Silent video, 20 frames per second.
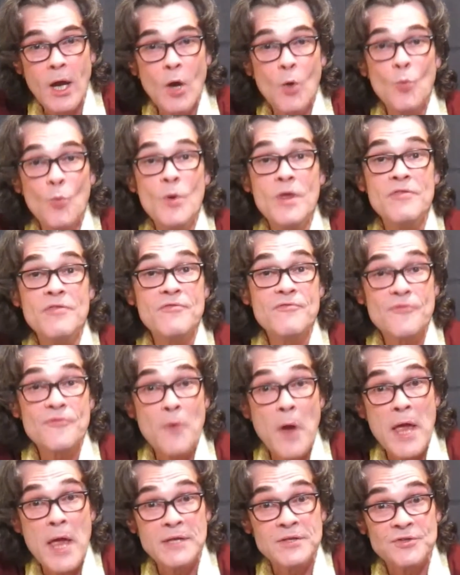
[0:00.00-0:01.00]
with
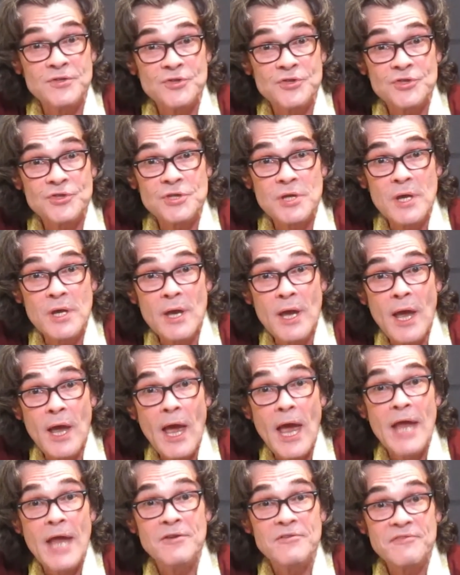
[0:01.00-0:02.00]
friends
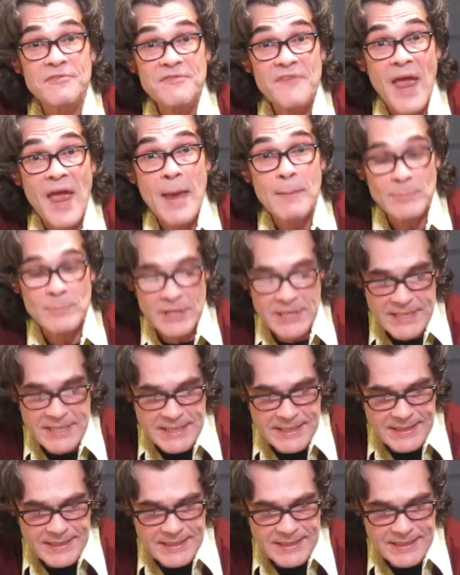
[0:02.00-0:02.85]
and family.